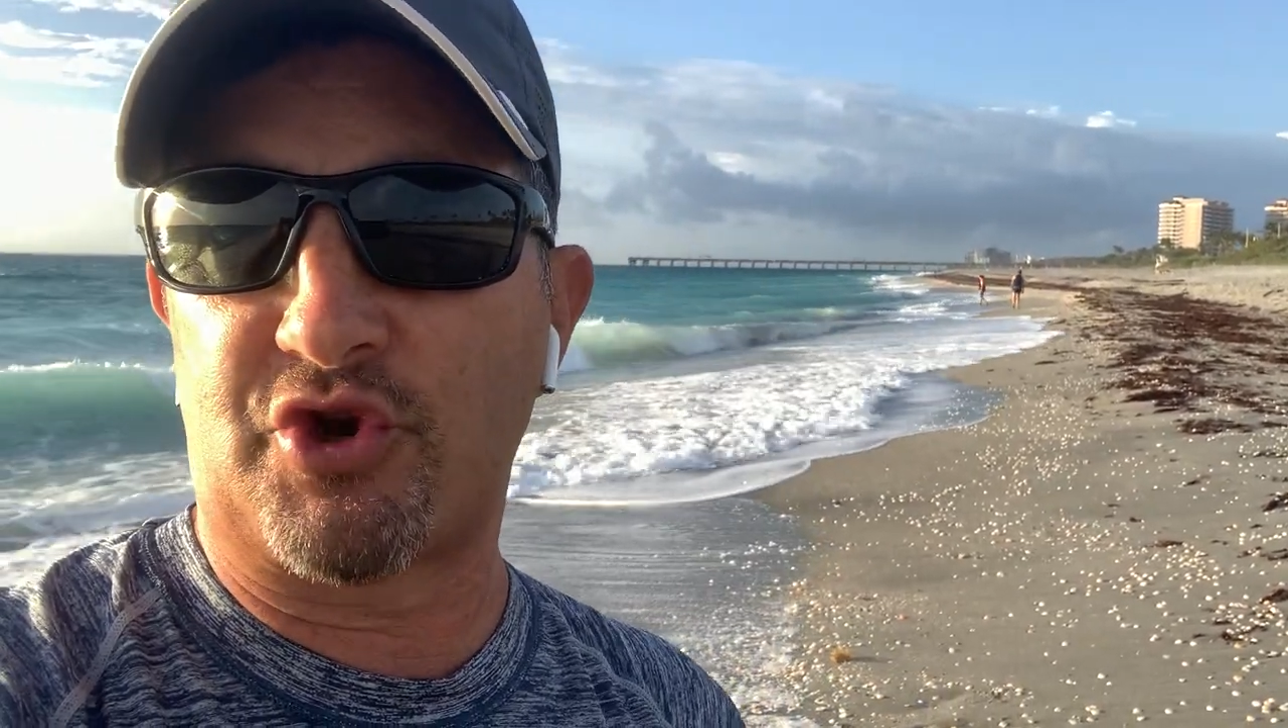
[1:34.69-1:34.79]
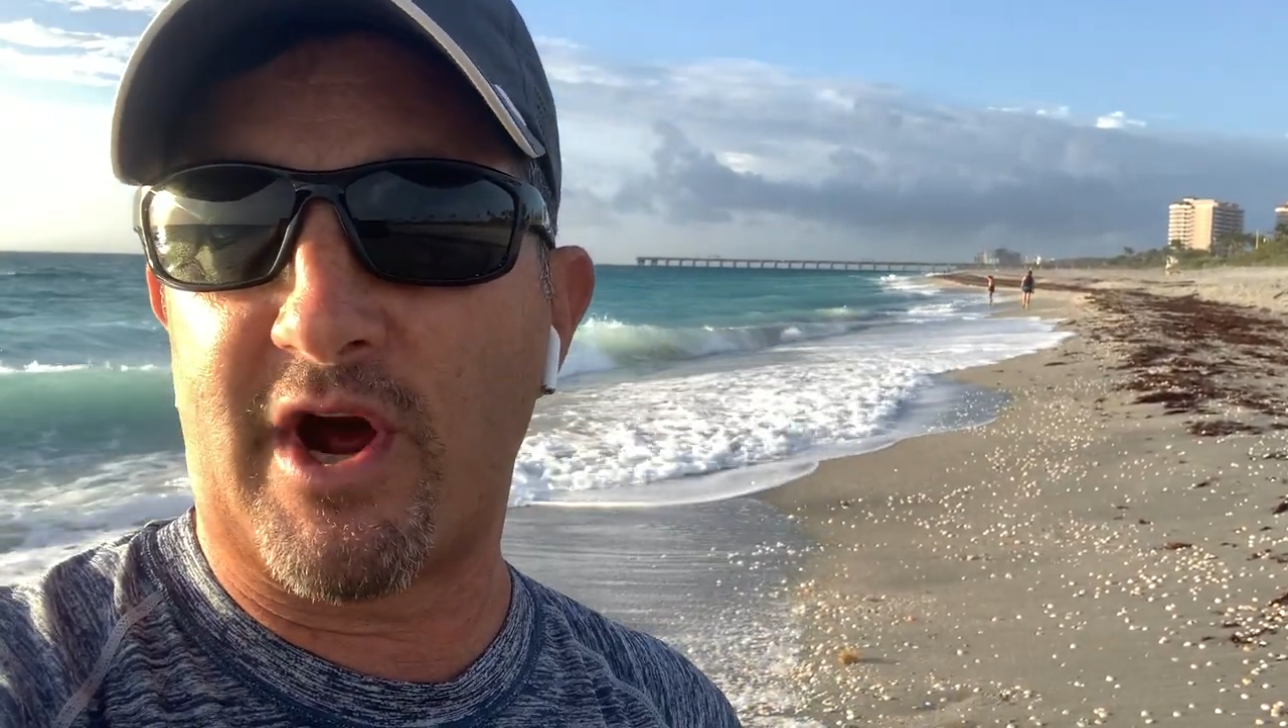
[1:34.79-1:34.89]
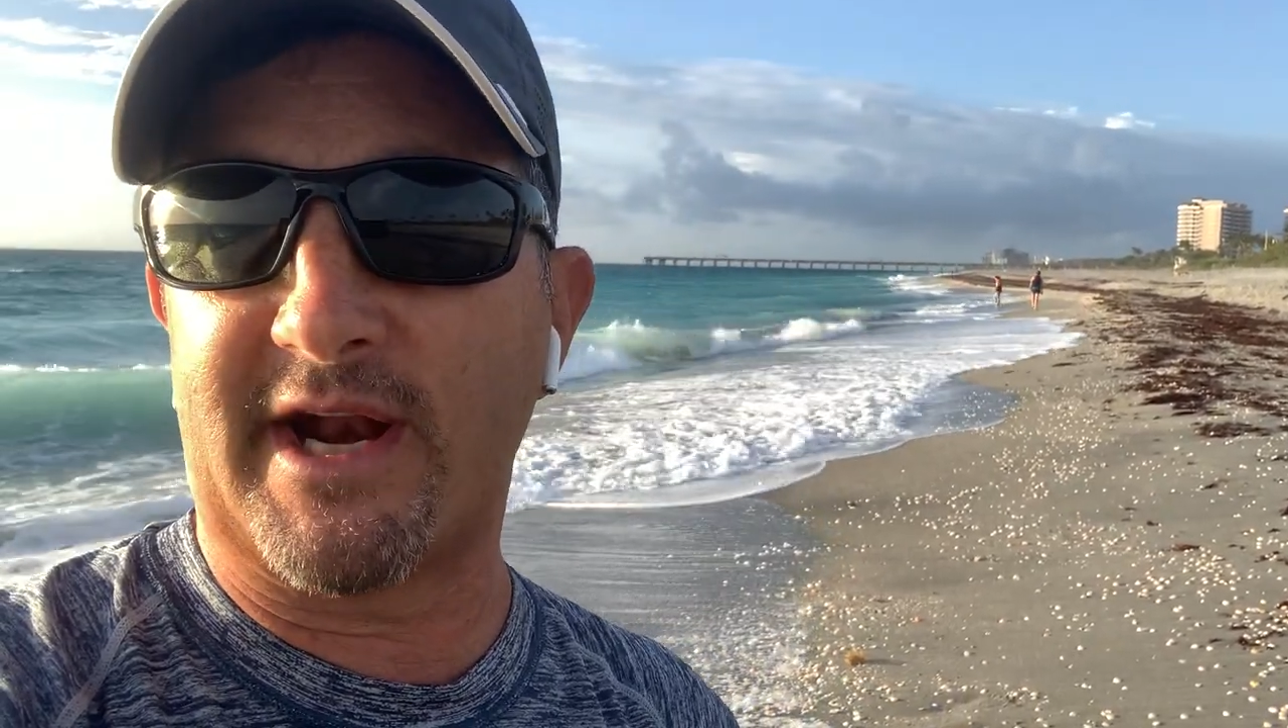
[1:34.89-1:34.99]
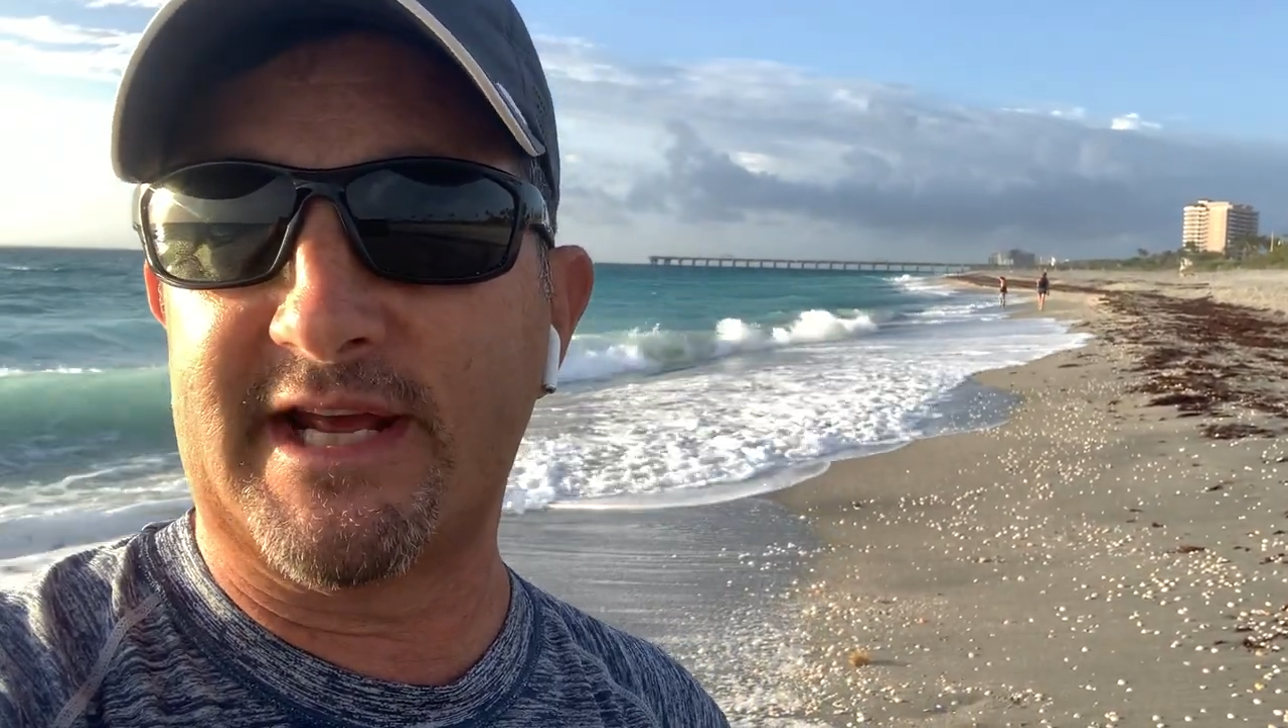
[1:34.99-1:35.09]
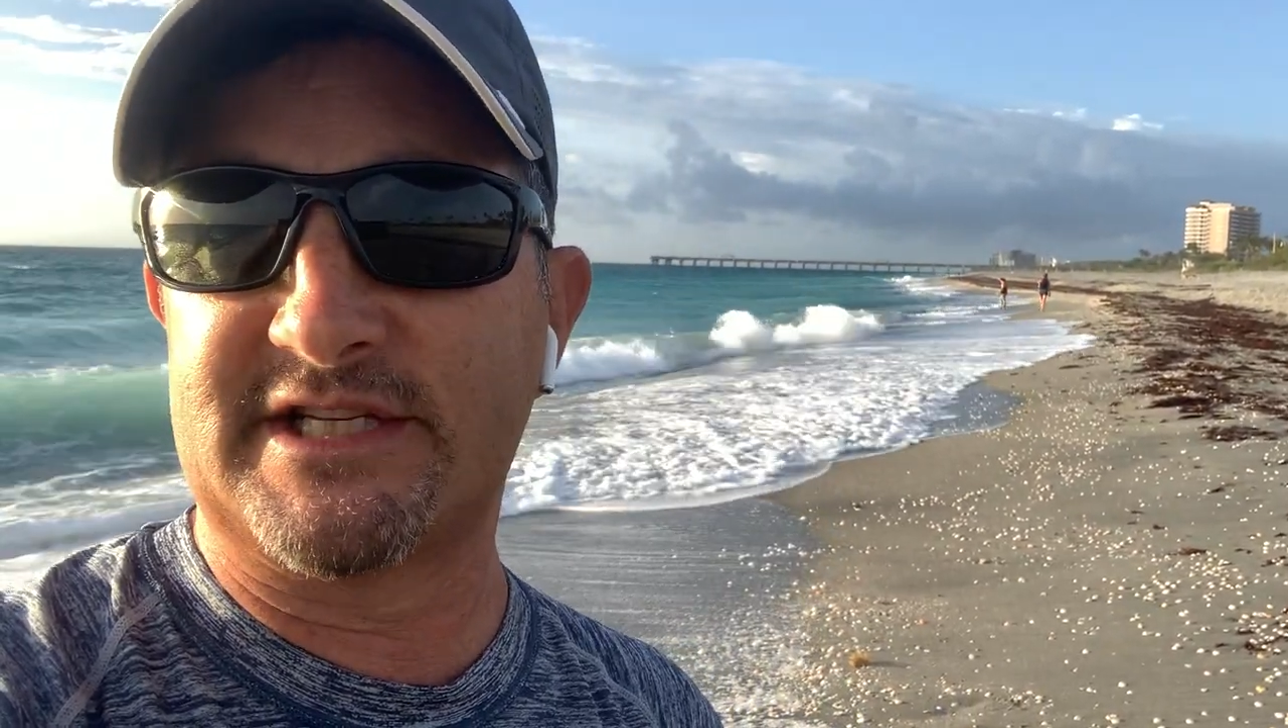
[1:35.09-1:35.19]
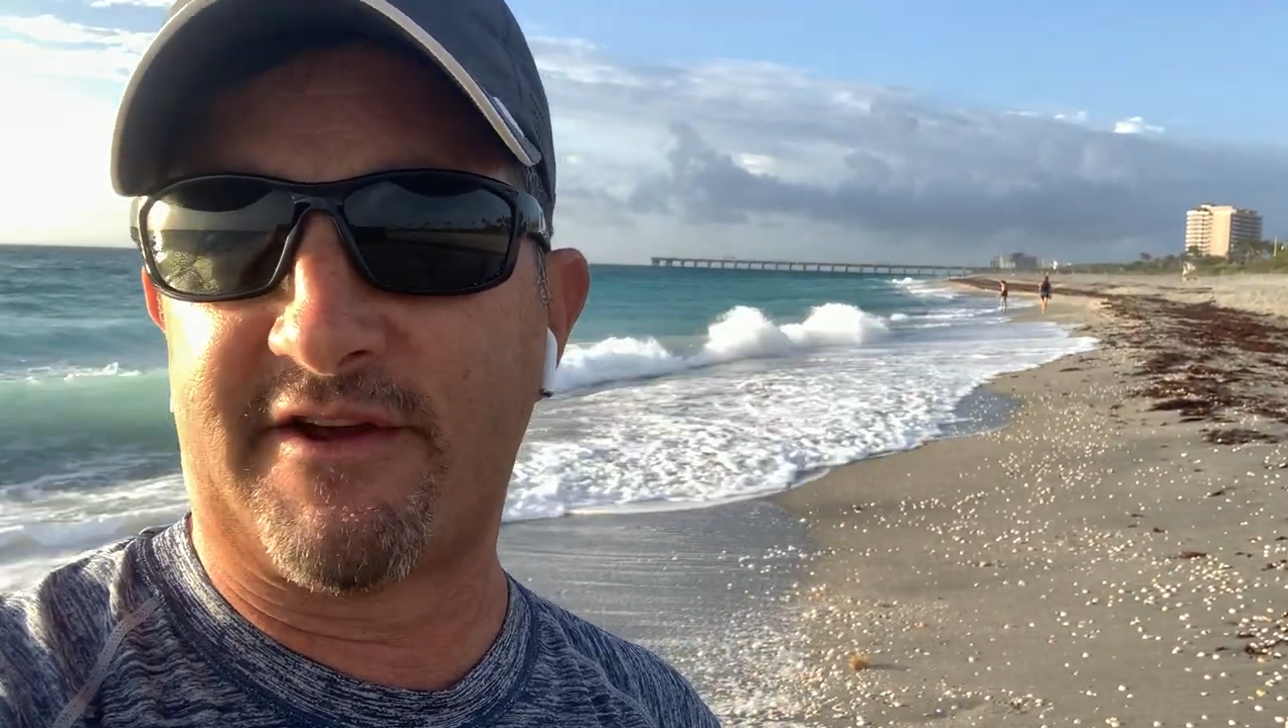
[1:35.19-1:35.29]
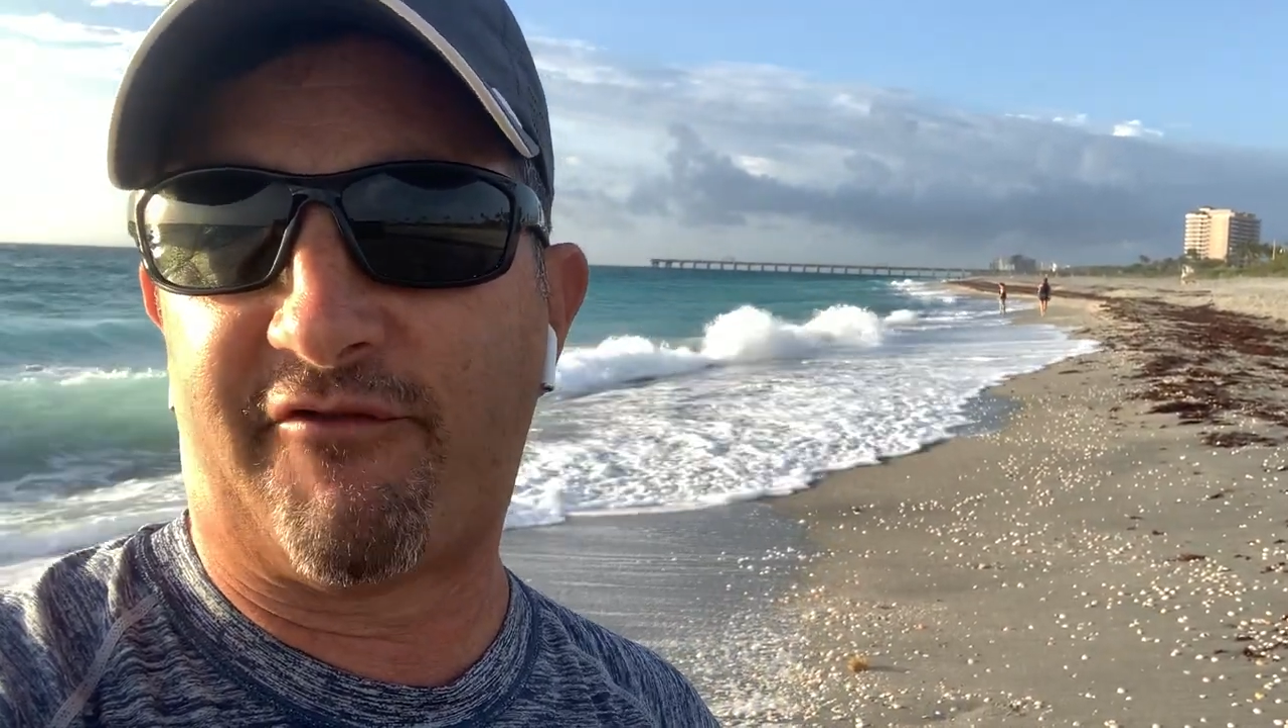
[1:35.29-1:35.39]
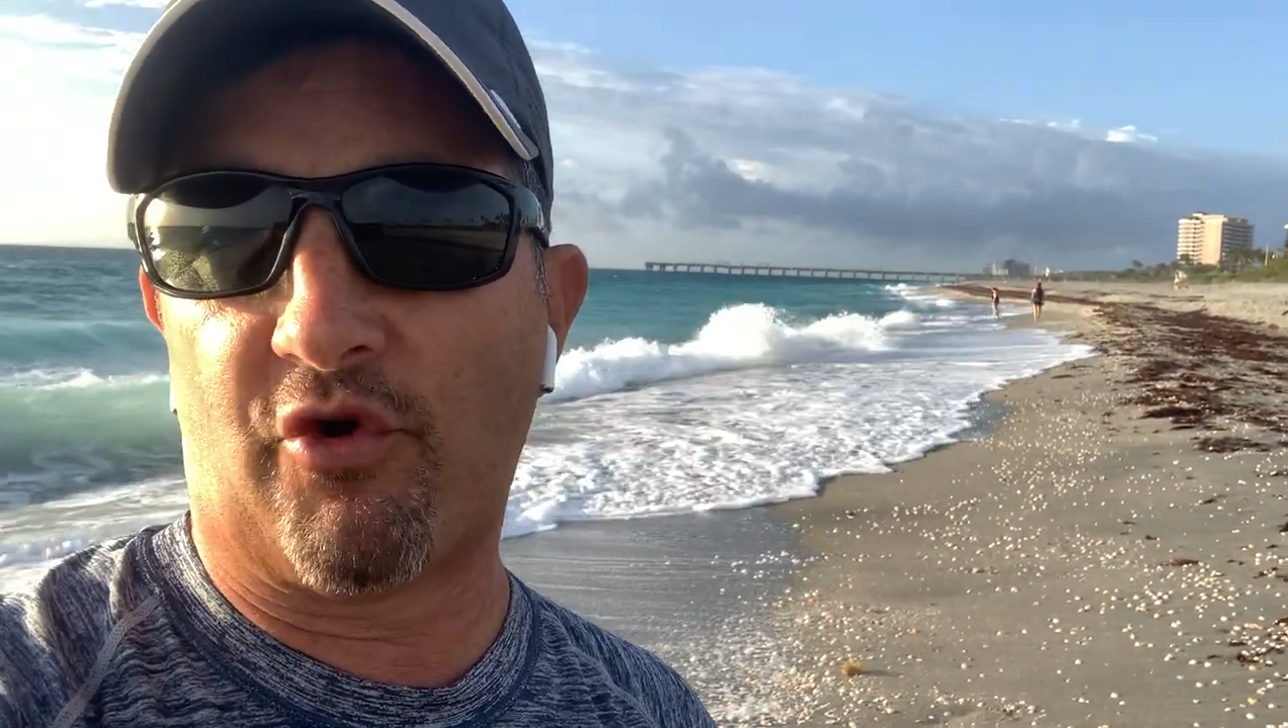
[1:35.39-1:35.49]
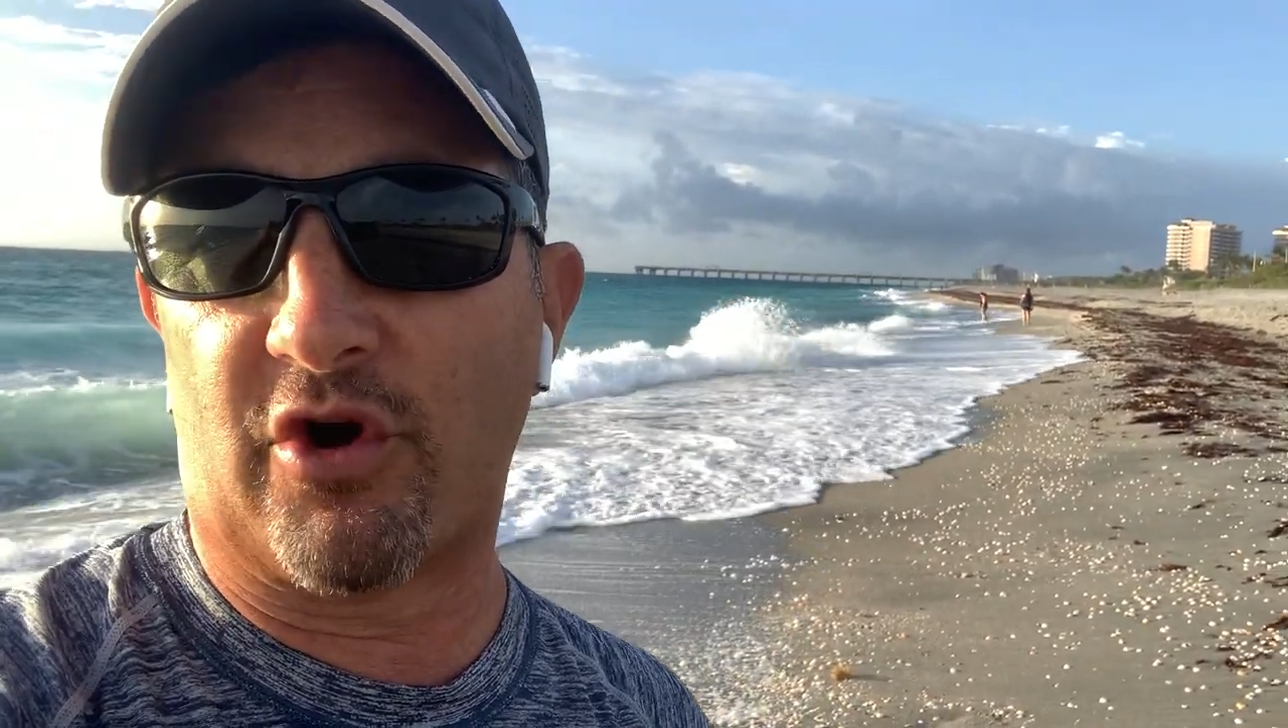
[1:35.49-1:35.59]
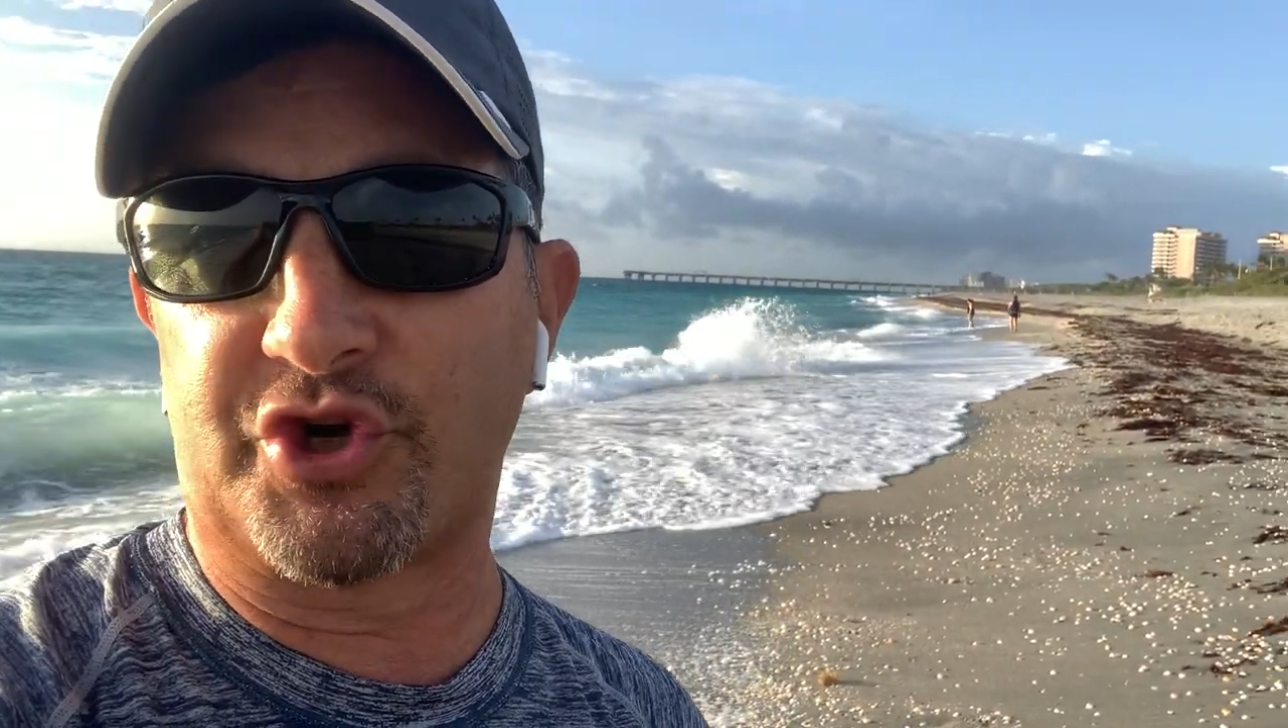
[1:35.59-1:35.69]
not easy
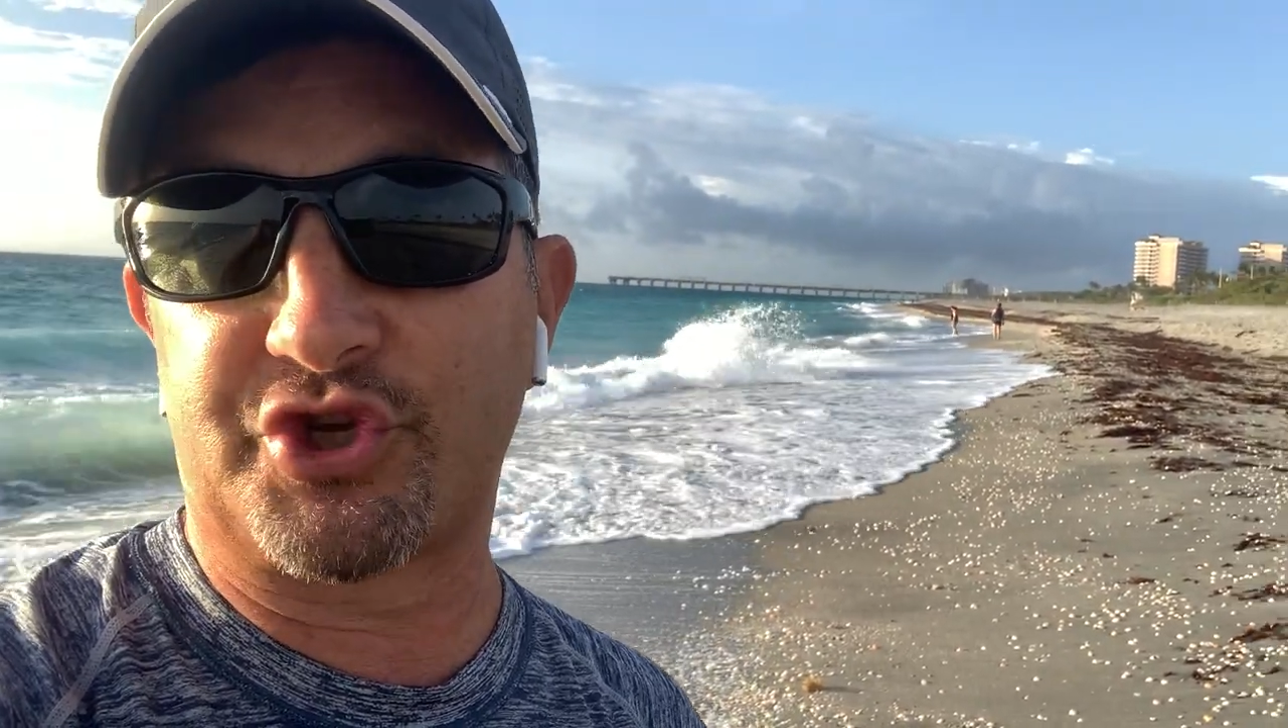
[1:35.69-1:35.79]
for her.